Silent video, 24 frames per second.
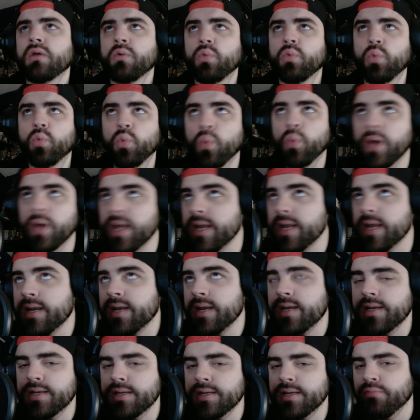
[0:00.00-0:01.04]

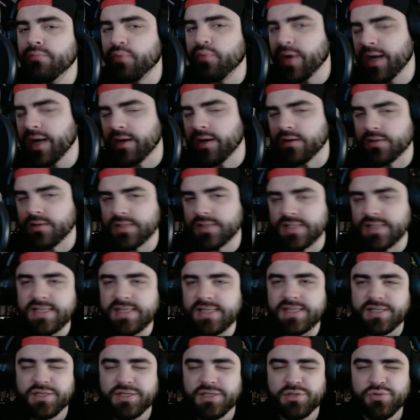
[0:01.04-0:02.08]
Windbreaker
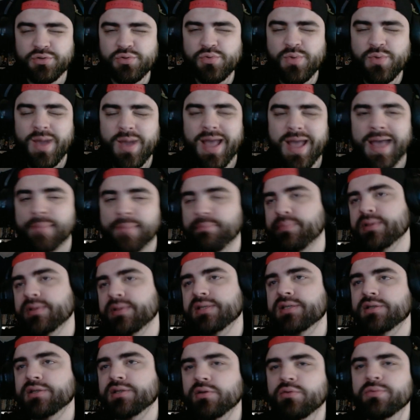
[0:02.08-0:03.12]
Season 2,
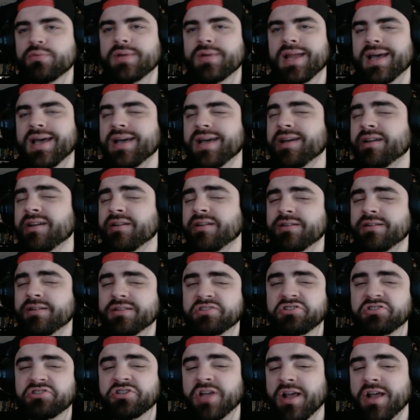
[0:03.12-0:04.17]
Episode 9.
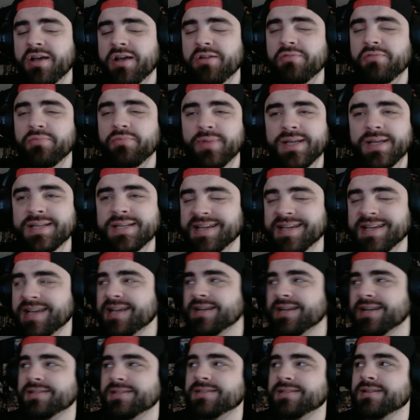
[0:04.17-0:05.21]
Shall we
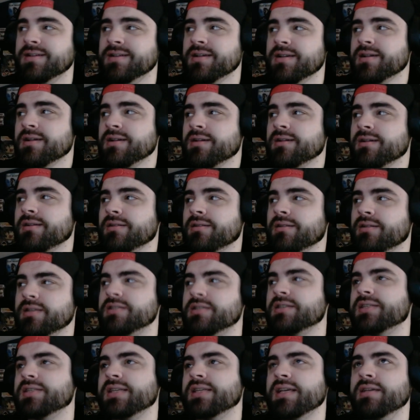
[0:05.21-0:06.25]
dance? Let's
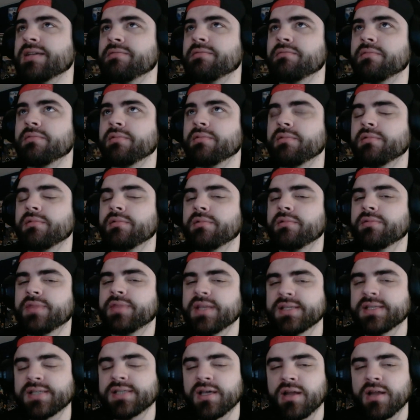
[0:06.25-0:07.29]
just say
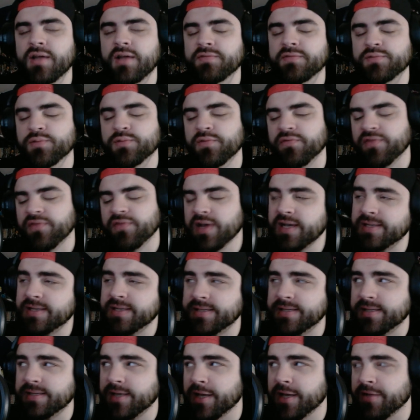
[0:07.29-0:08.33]
things got off to a
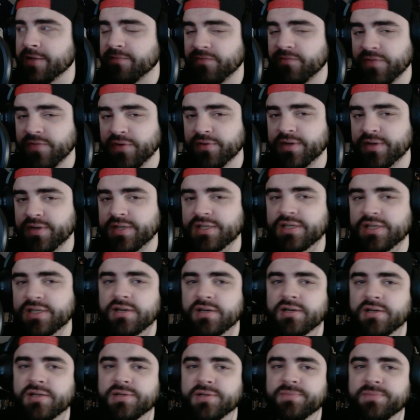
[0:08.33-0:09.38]
fast and furious
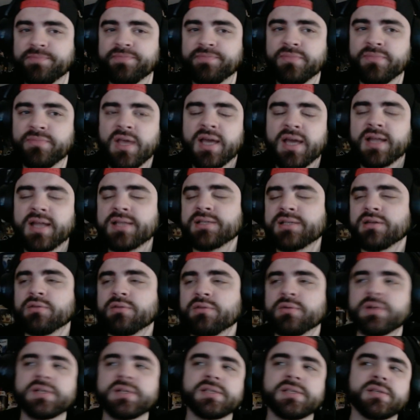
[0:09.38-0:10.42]
start, and as
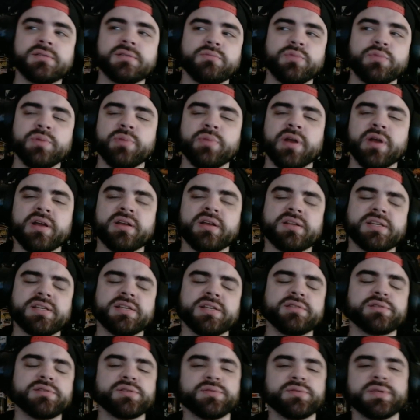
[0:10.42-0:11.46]
always, Windbreaker
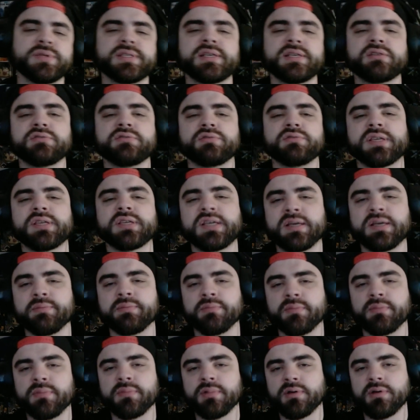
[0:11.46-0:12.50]
continues to its central
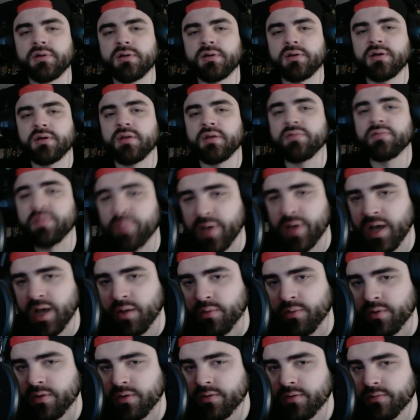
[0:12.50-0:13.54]
theme of the
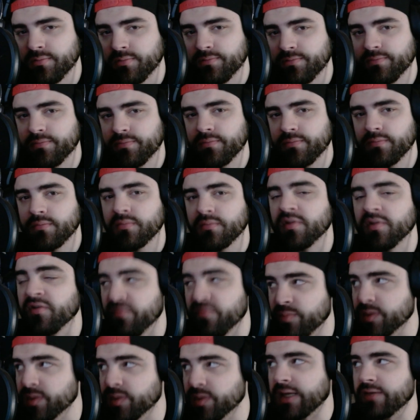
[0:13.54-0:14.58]
power
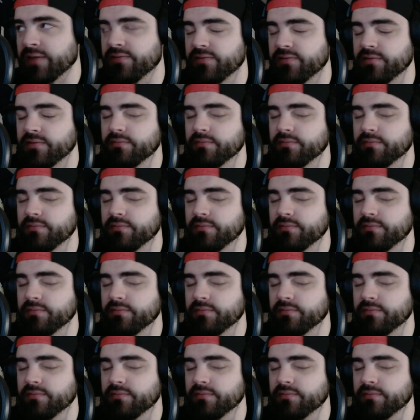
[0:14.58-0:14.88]
of belief.